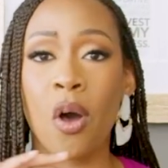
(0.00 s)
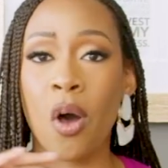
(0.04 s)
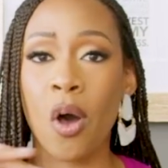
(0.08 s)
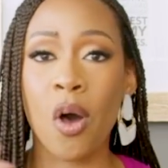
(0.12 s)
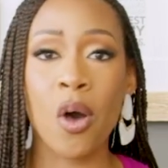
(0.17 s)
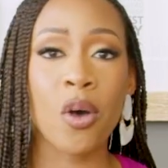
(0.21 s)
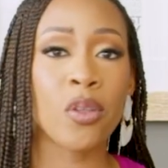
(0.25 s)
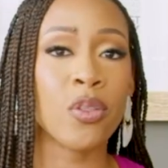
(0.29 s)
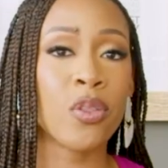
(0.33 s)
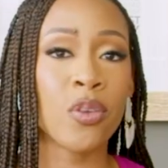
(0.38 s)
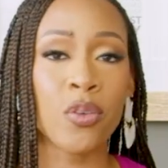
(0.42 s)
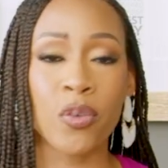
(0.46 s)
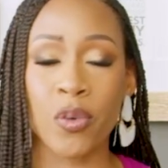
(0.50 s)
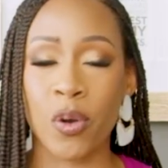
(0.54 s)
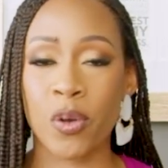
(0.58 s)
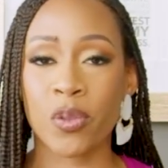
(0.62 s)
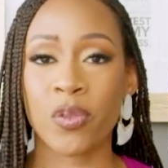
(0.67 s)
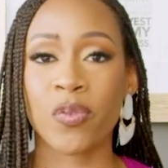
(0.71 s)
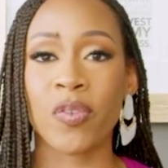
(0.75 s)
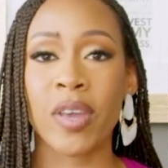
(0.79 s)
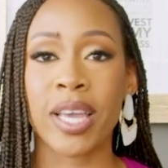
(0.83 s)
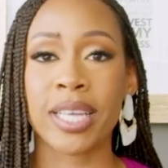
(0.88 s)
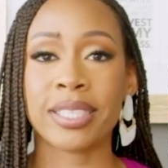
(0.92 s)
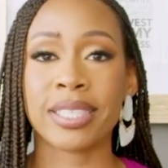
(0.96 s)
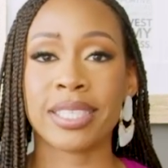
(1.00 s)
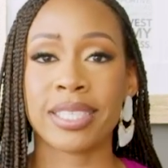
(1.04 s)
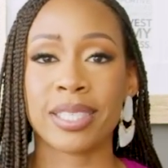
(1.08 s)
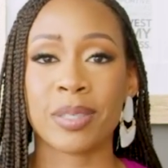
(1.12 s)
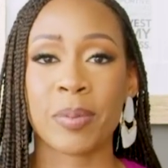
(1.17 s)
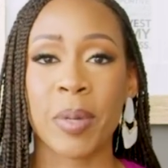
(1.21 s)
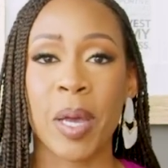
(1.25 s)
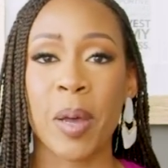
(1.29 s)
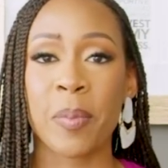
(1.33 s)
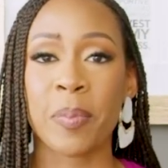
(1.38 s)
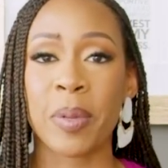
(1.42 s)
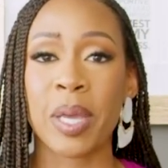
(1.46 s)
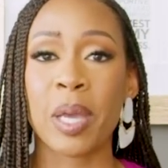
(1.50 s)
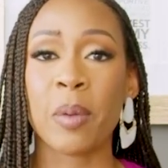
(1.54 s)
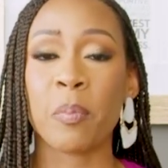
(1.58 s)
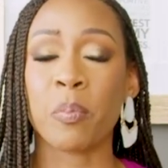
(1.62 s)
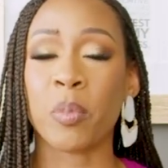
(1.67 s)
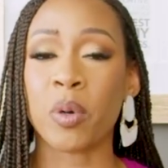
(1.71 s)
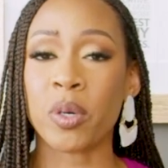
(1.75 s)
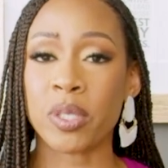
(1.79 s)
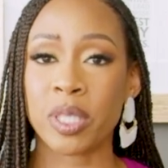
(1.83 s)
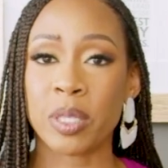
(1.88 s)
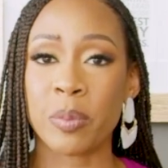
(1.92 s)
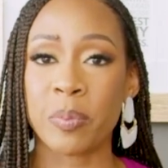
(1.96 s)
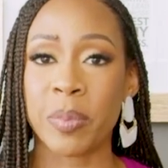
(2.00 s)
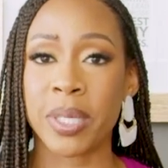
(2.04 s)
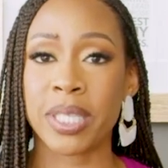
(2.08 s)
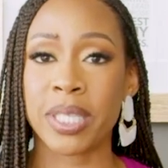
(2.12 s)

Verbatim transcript: all the growth phase is about being booked and